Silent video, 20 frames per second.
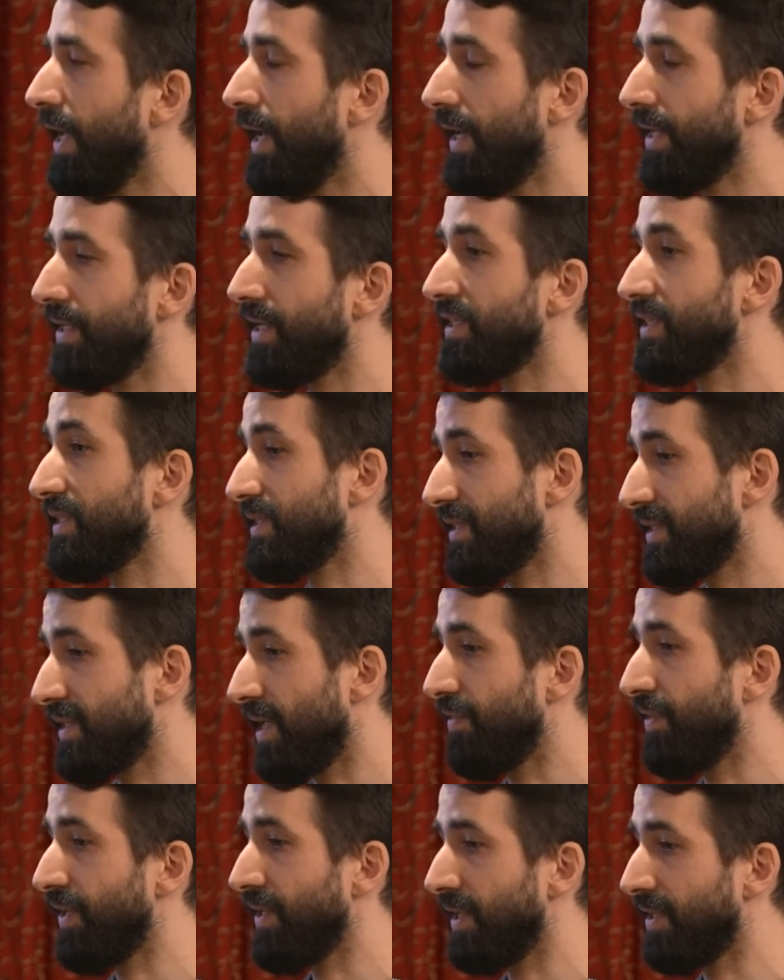And that's
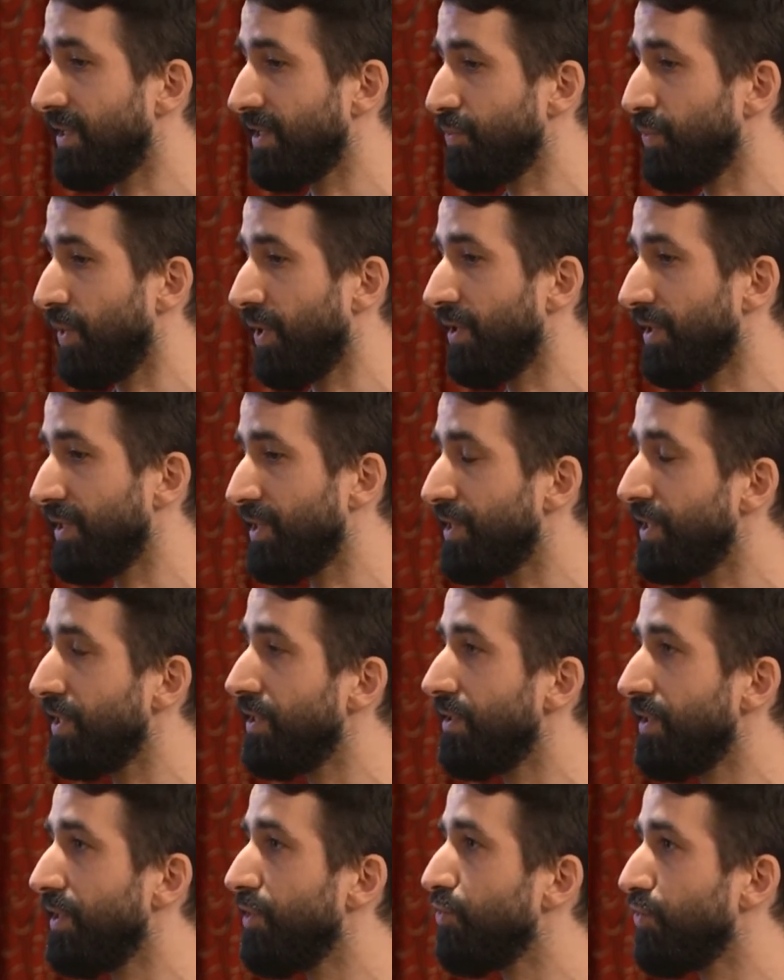something that as well is
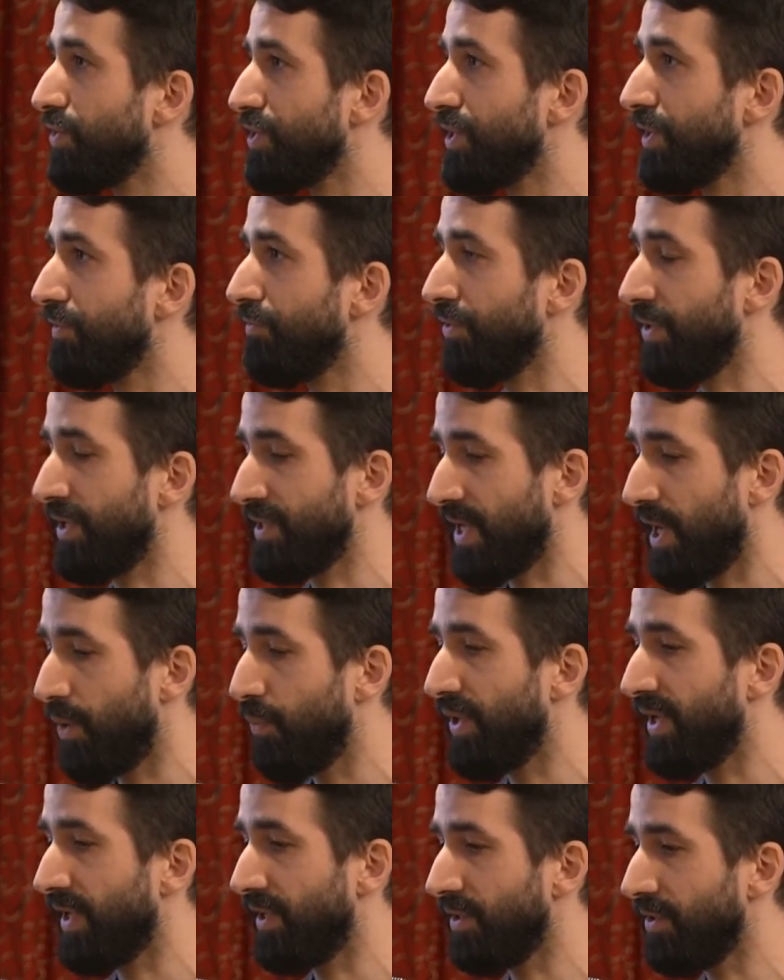interesting for us, how
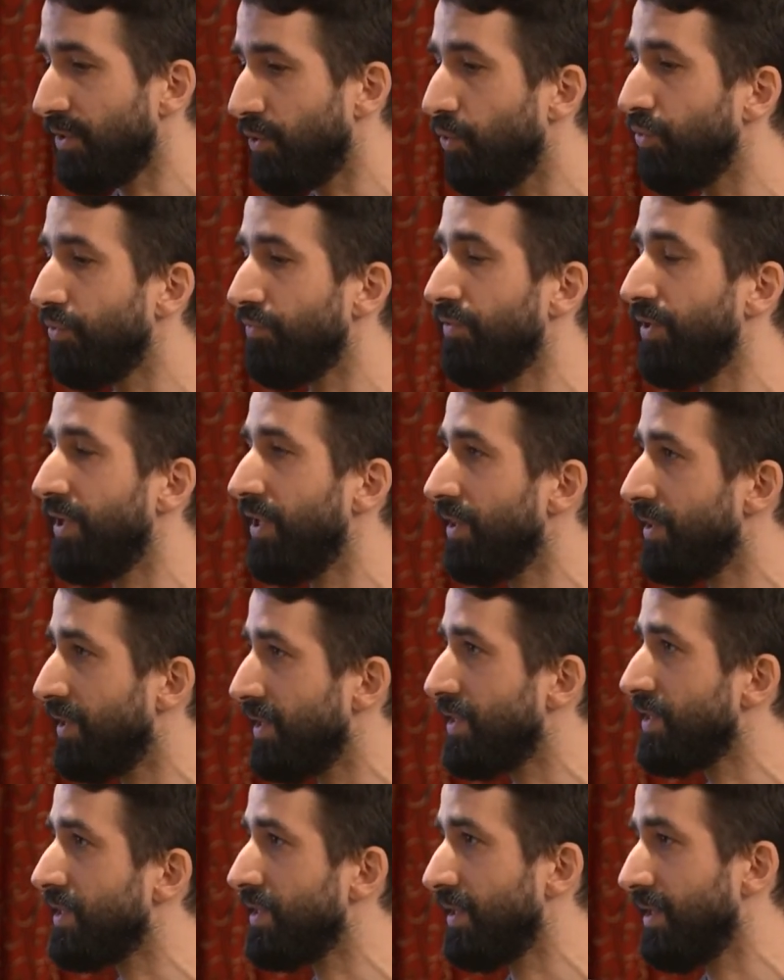we can convene
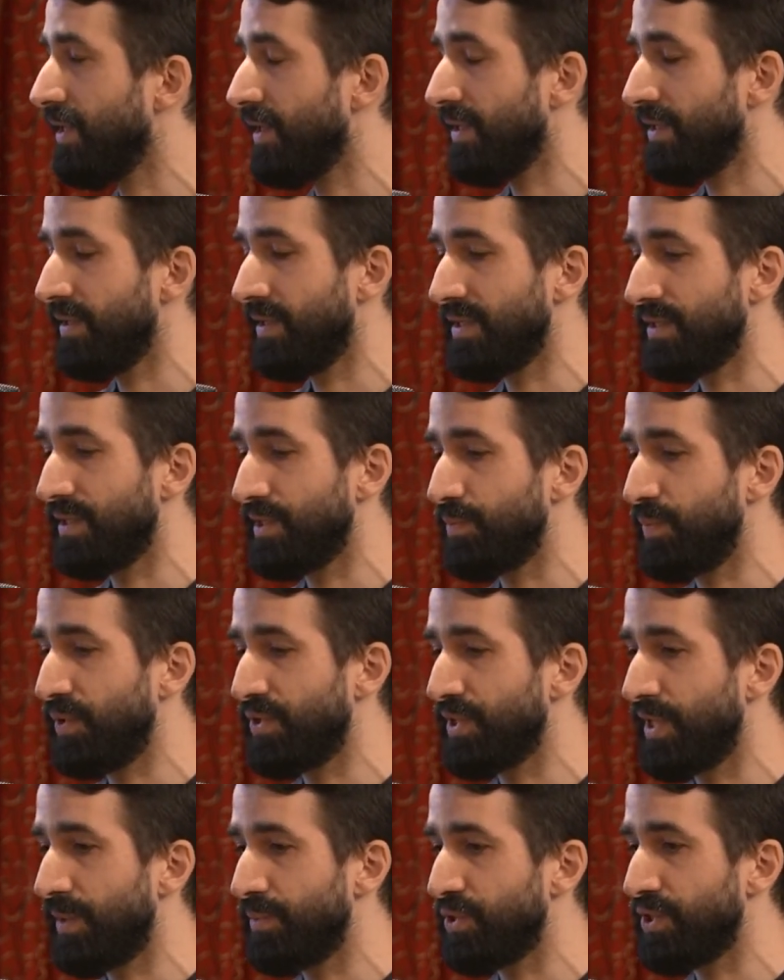this this
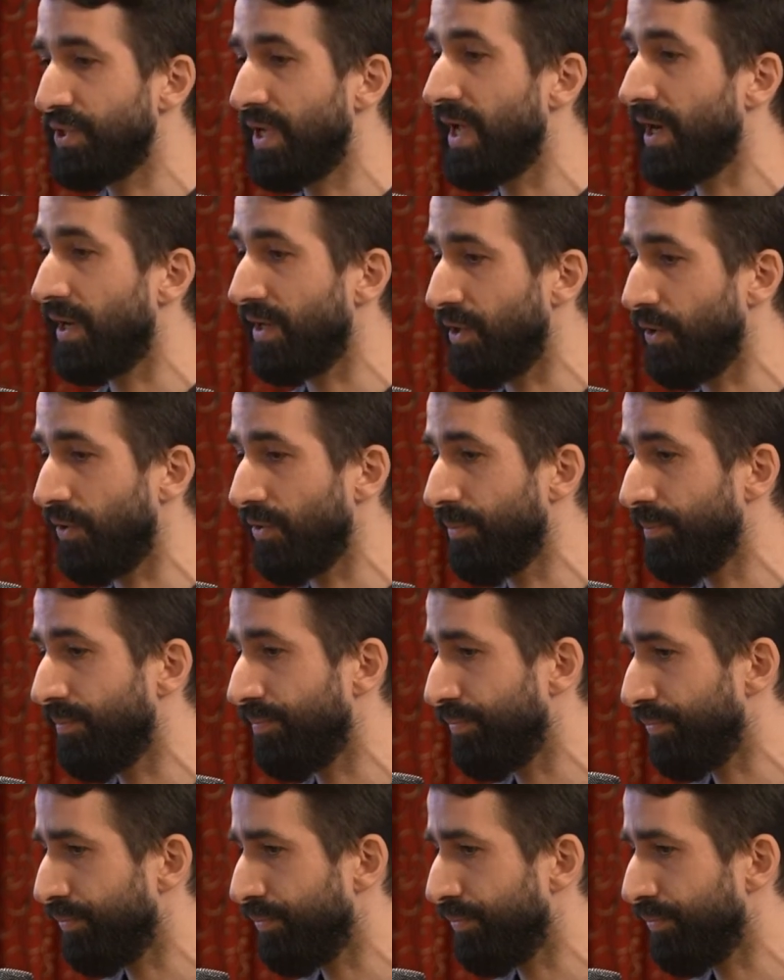perception early on.